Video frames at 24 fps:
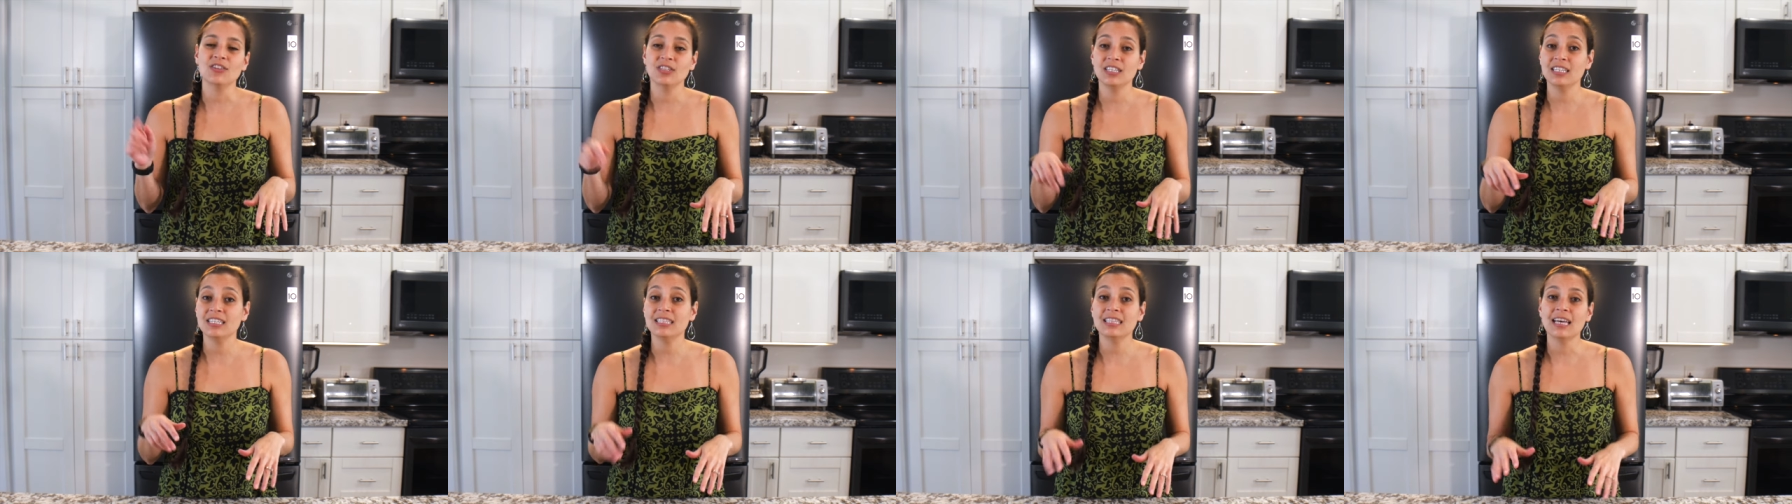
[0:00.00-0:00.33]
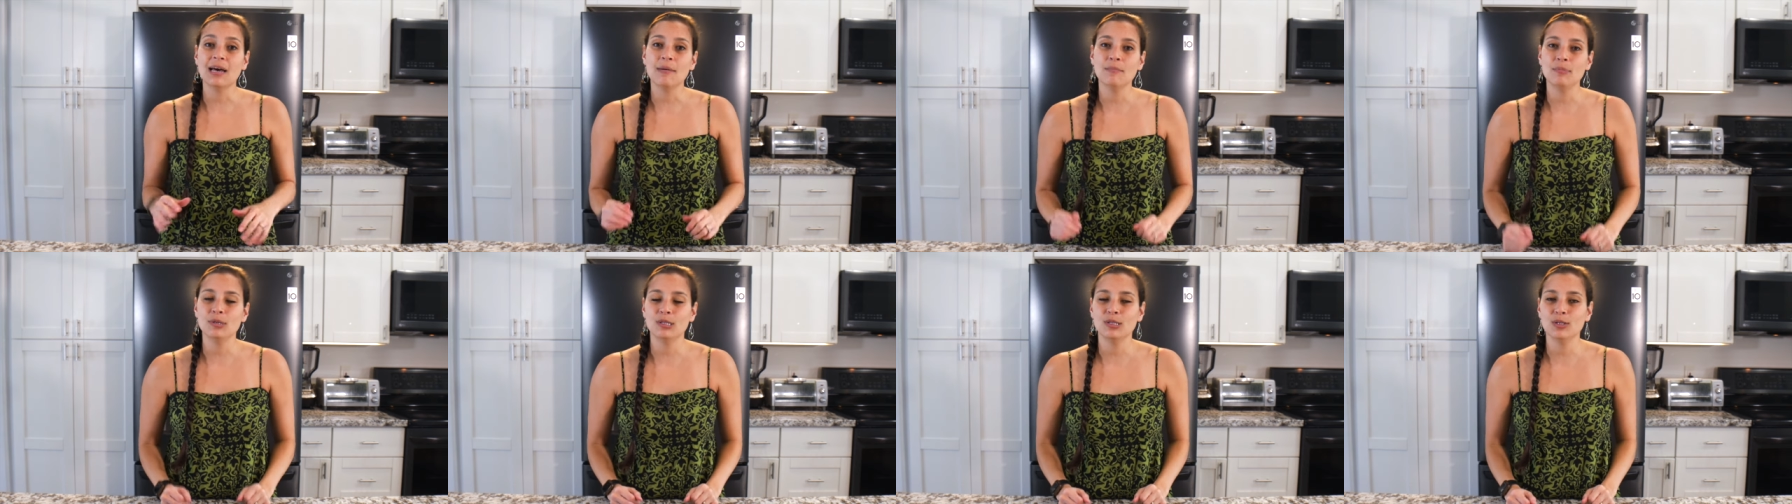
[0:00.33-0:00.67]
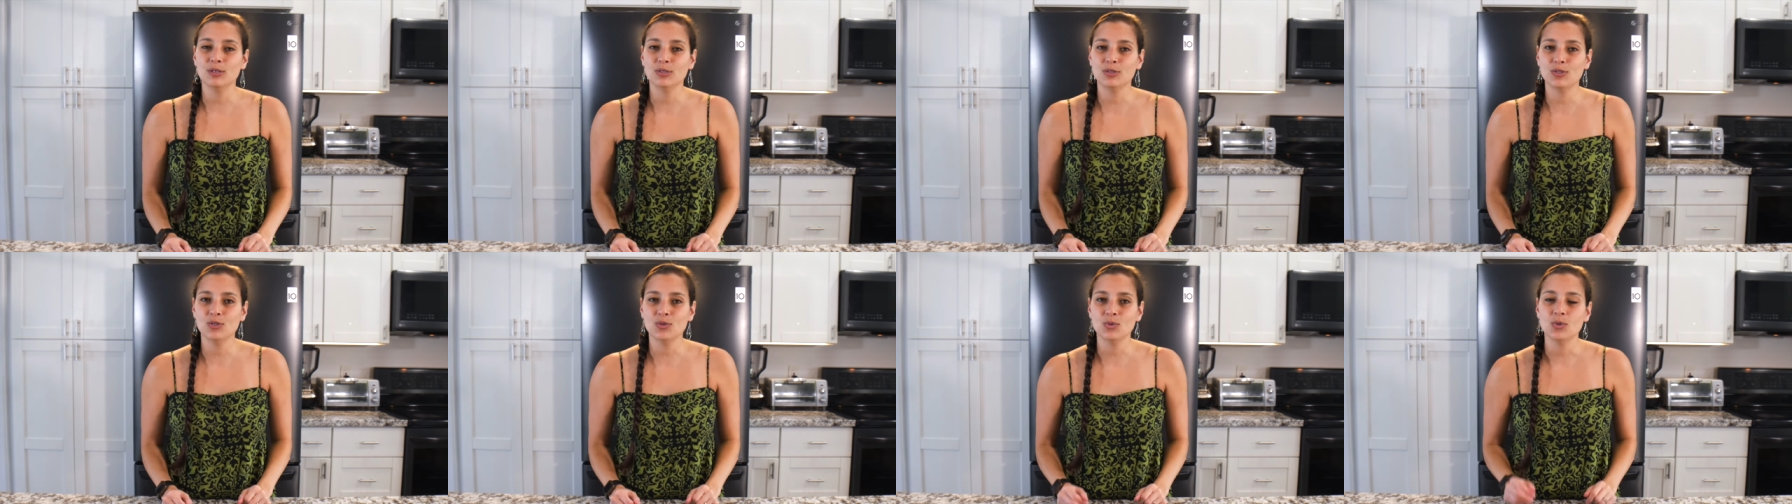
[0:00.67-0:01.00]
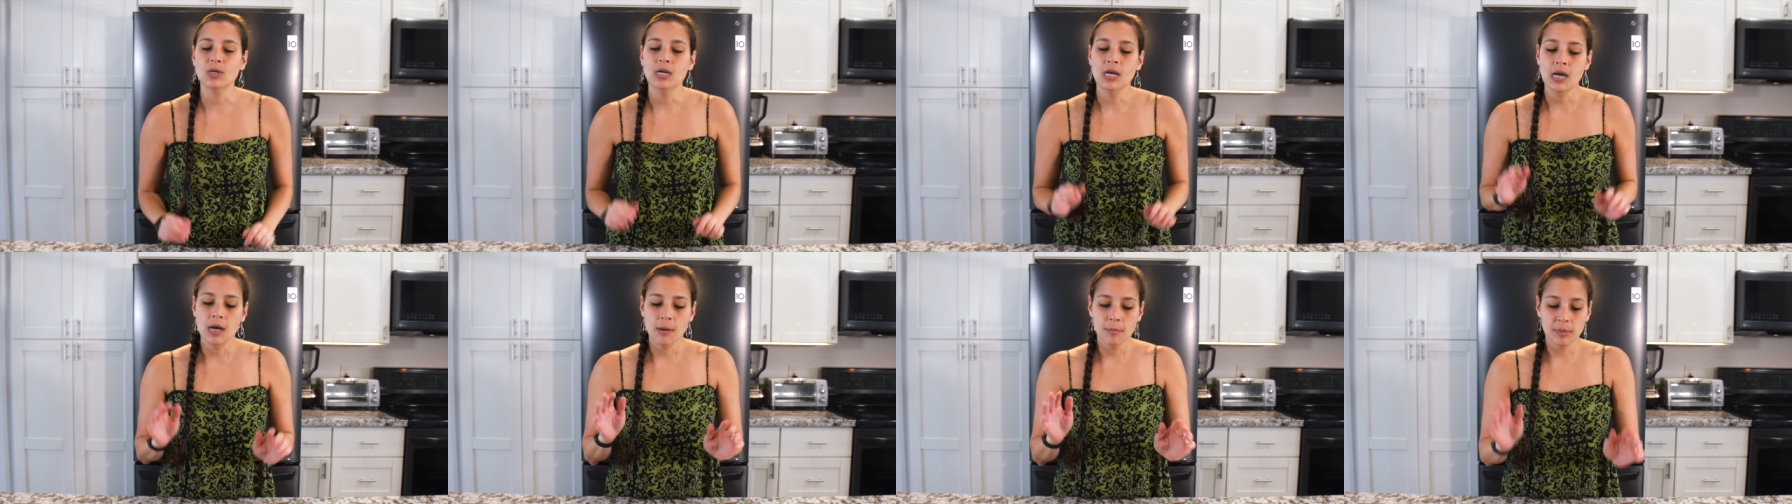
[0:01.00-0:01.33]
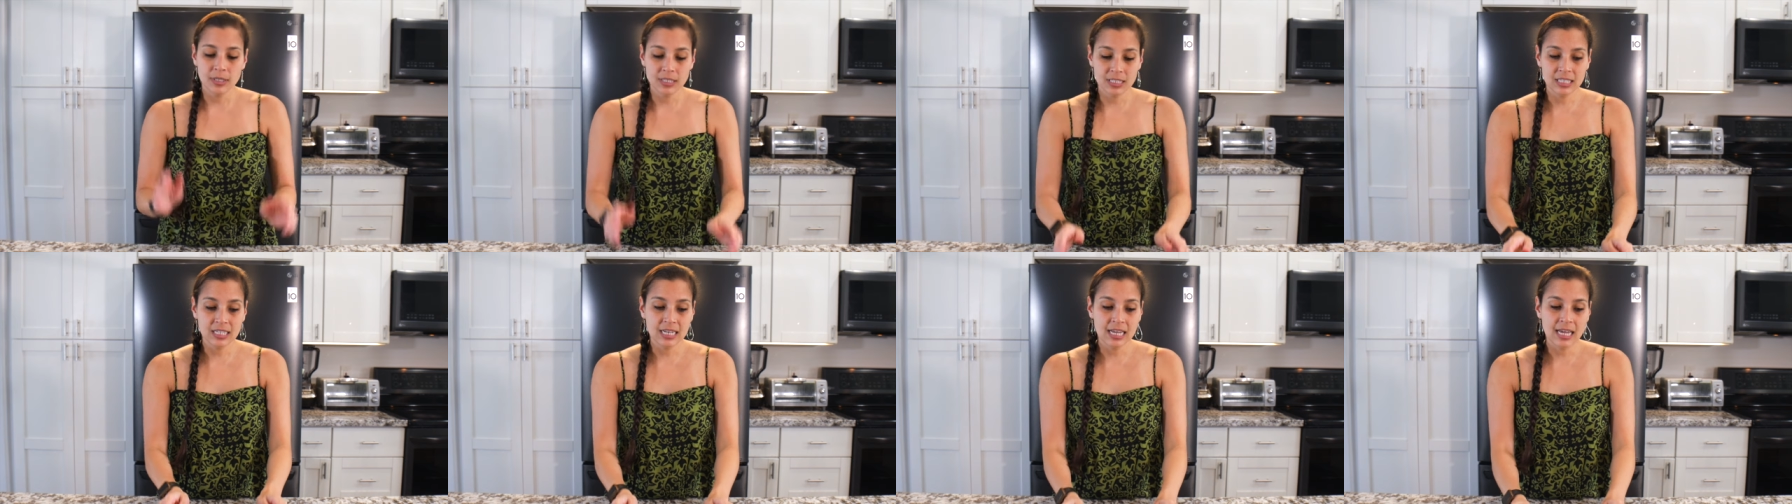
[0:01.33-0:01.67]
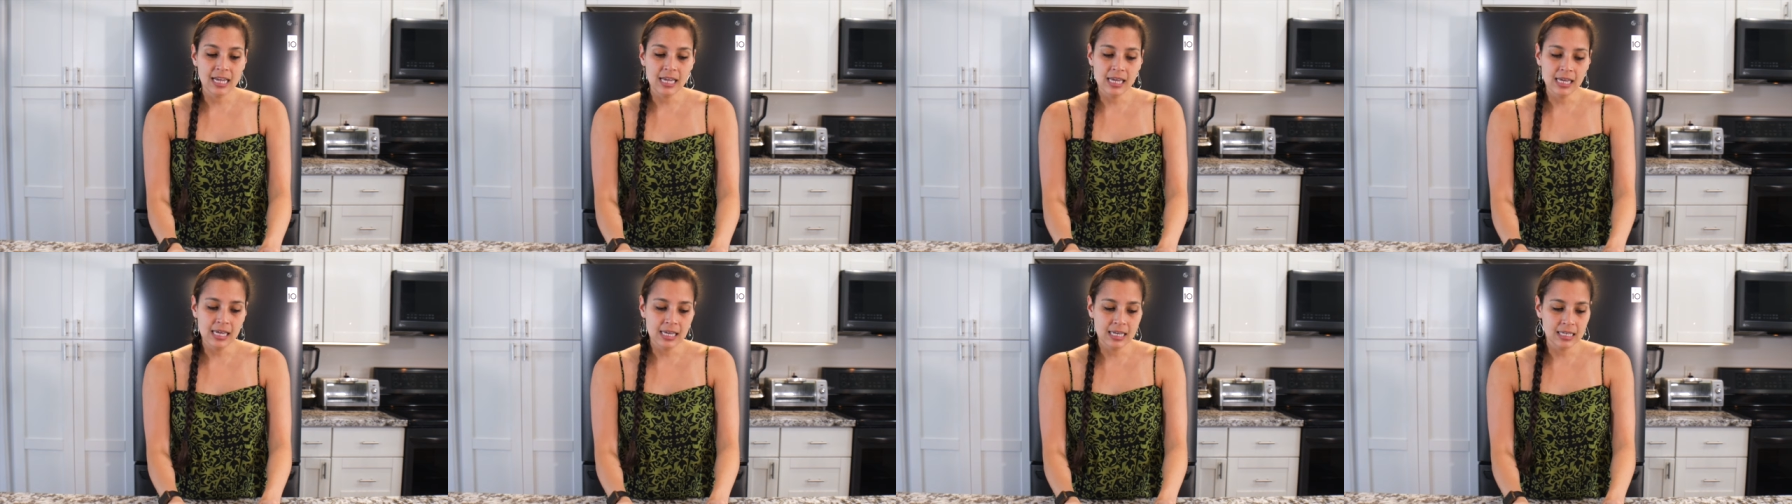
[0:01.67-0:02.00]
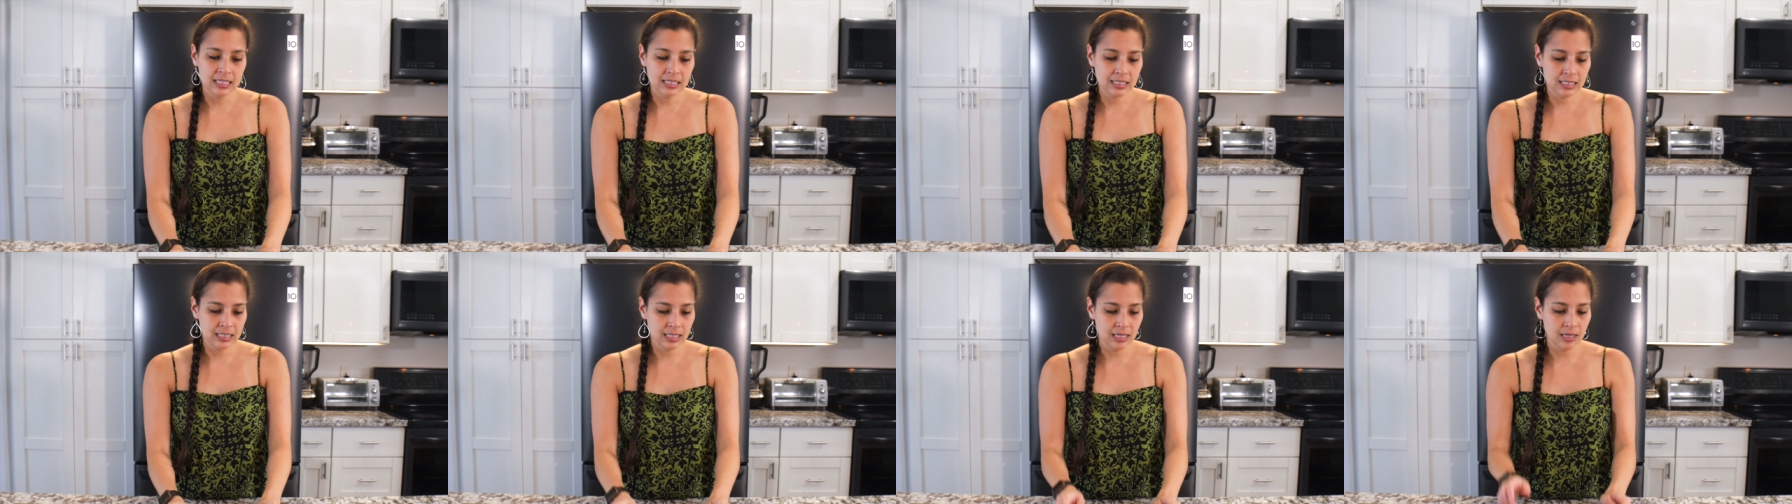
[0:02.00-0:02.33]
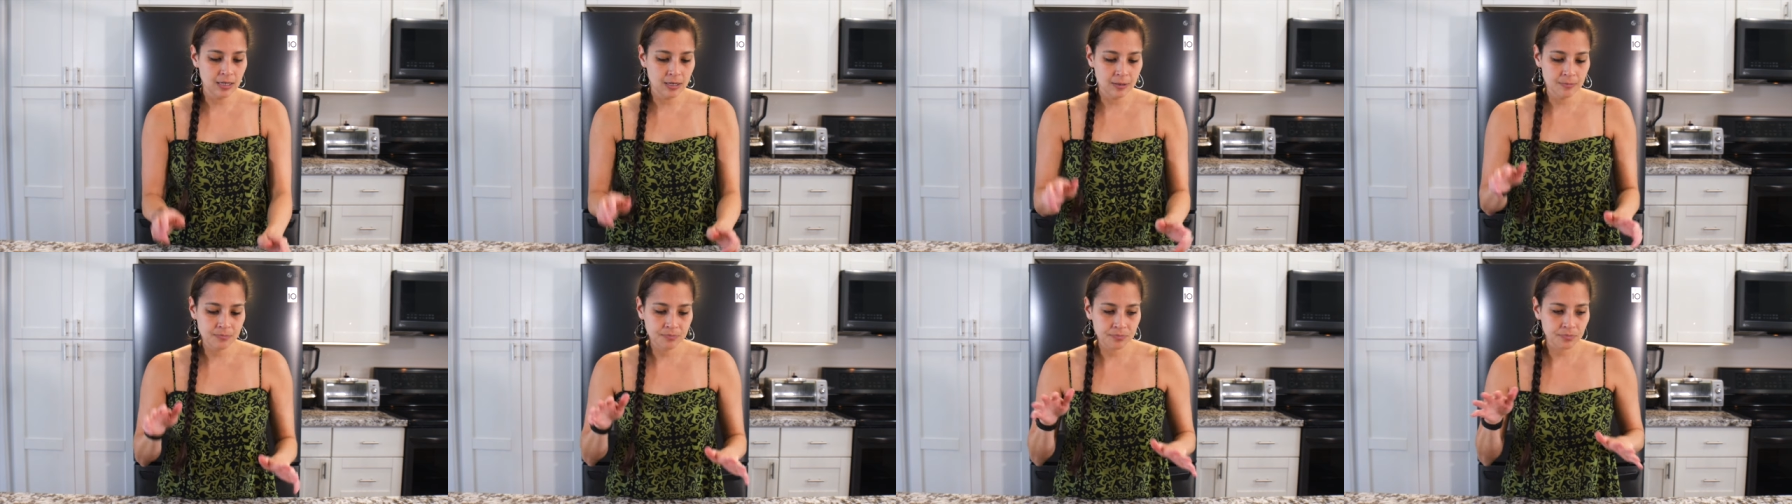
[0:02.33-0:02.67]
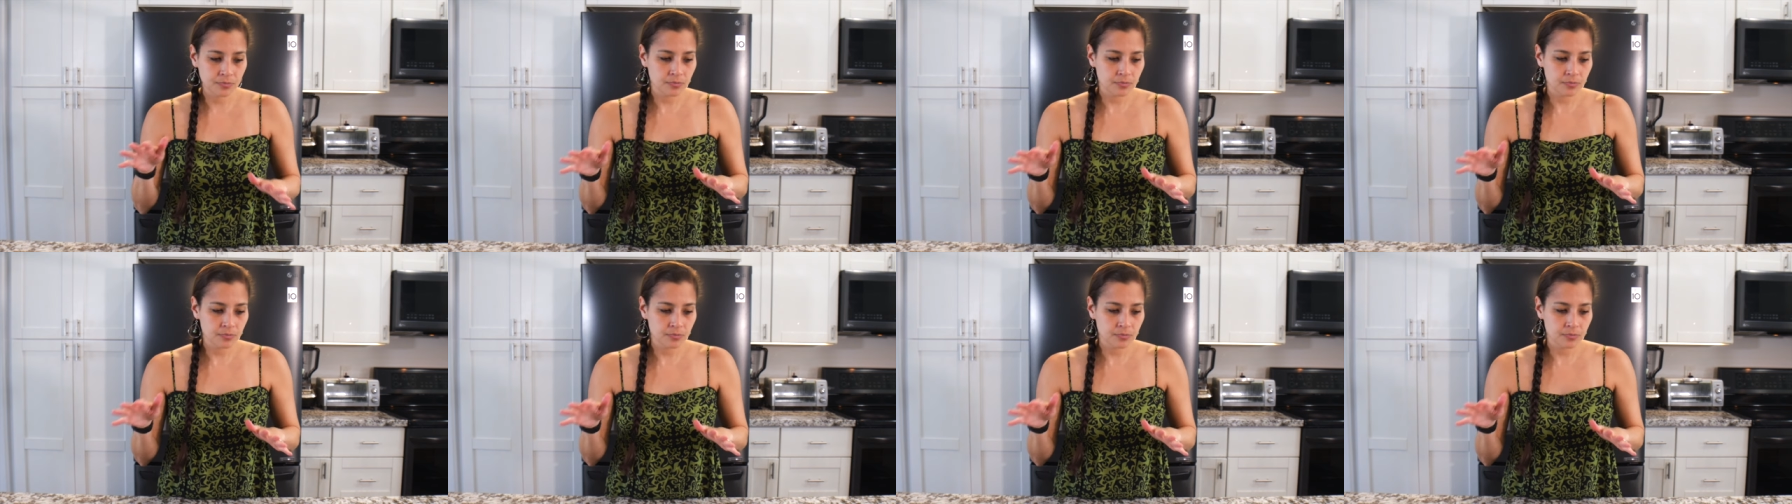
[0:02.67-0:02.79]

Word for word: I'll link that below too. But today it's a uh,